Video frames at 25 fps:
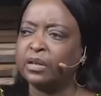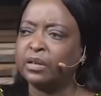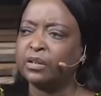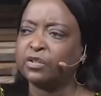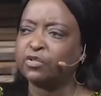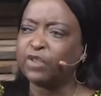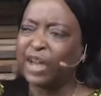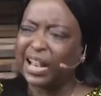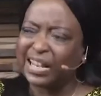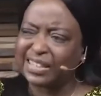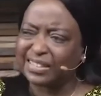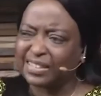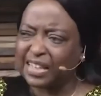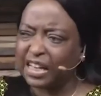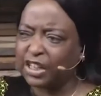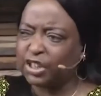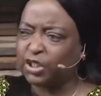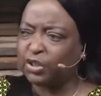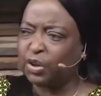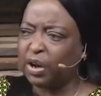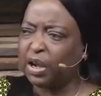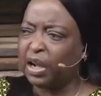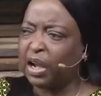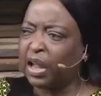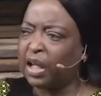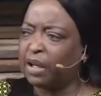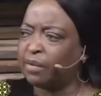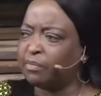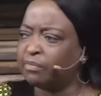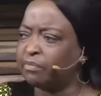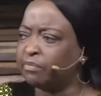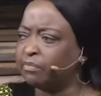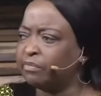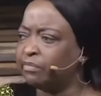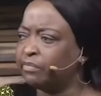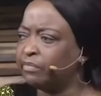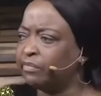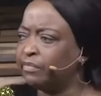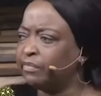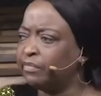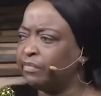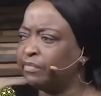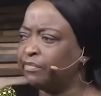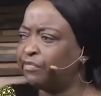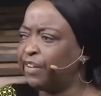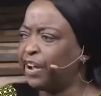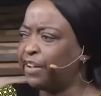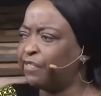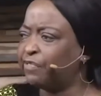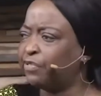Try and set your alarm
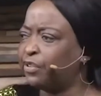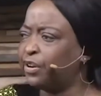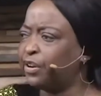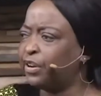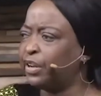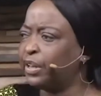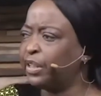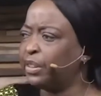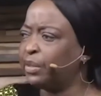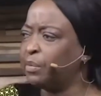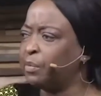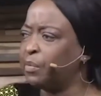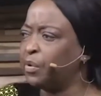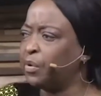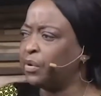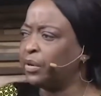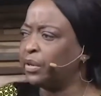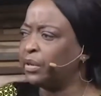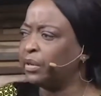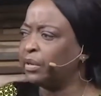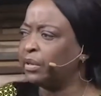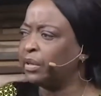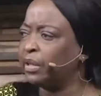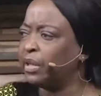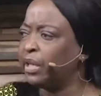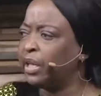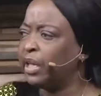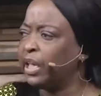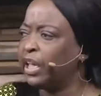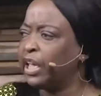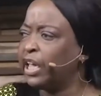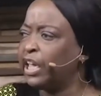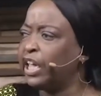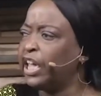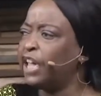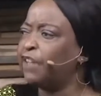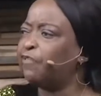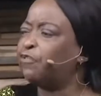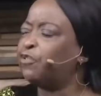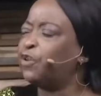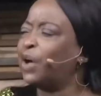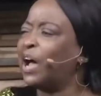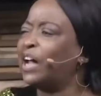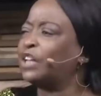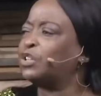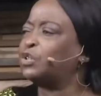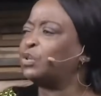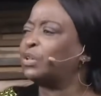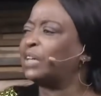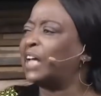5:30 in the morning. If you
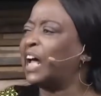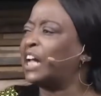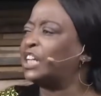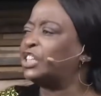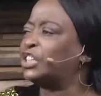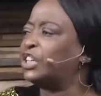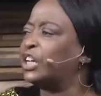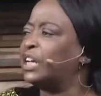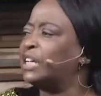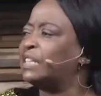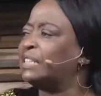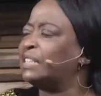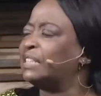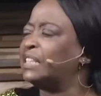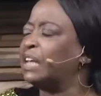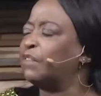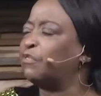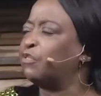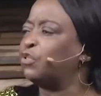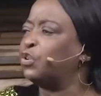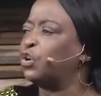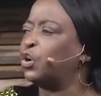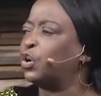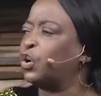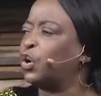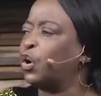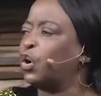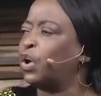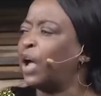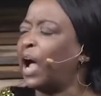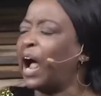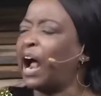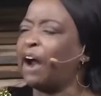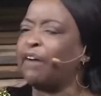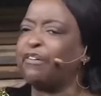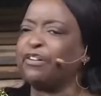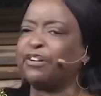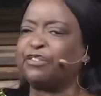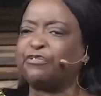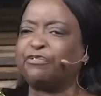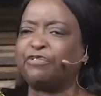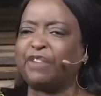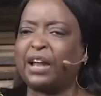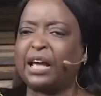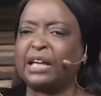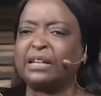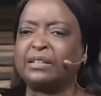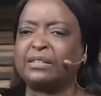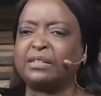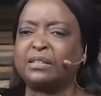had to catch a 7 o'clock Arik
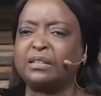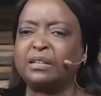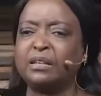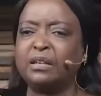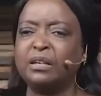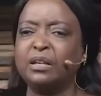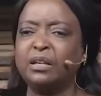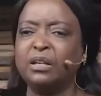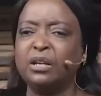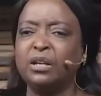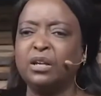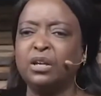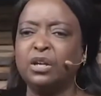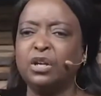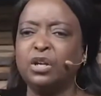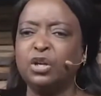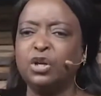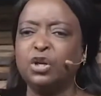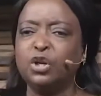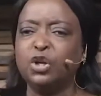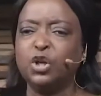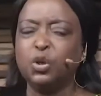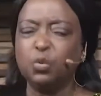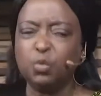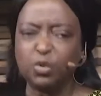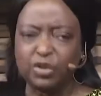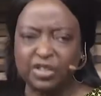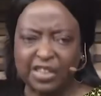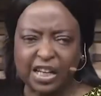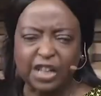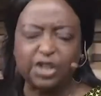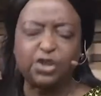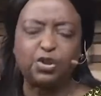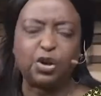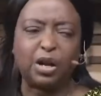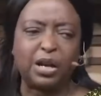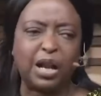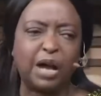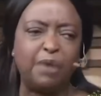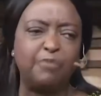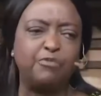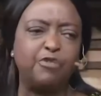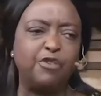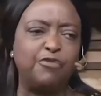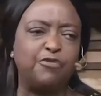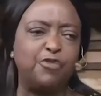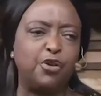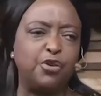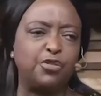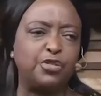flight, you would set your alarm for
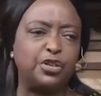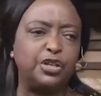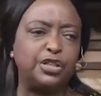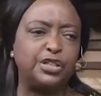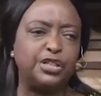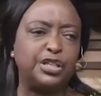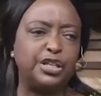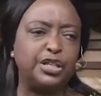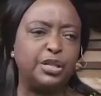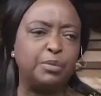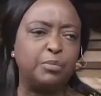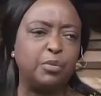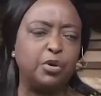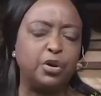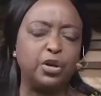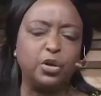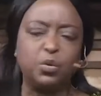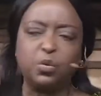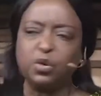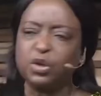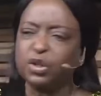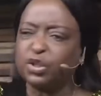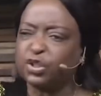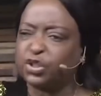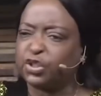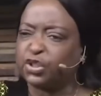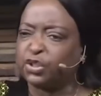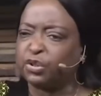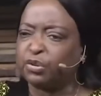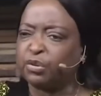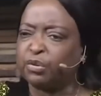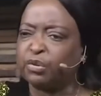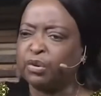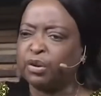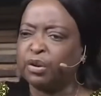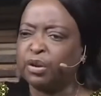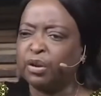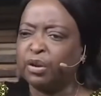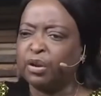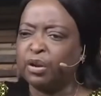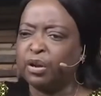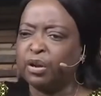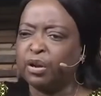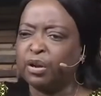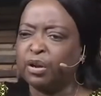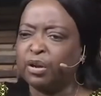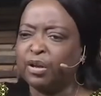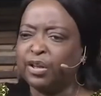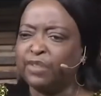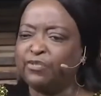4:30 in the morning, wouldn't you?
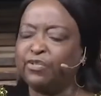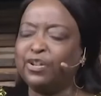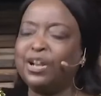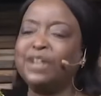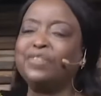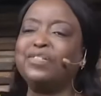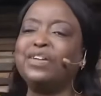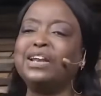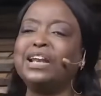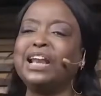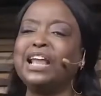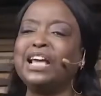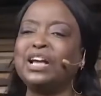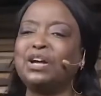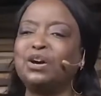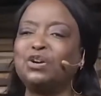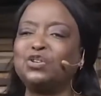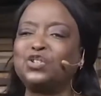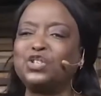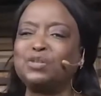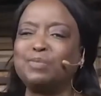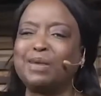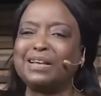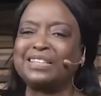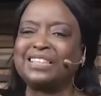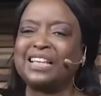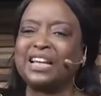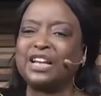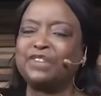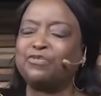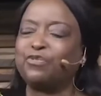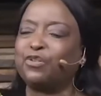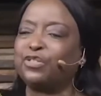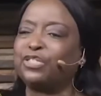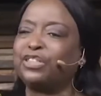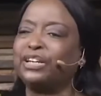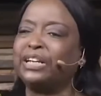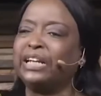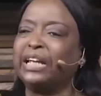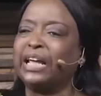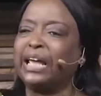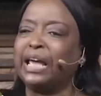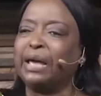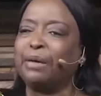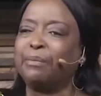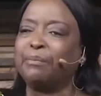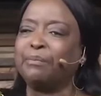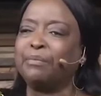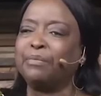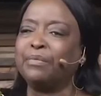If you live in Lagos, you might set it for 3
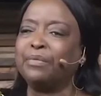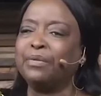a.m.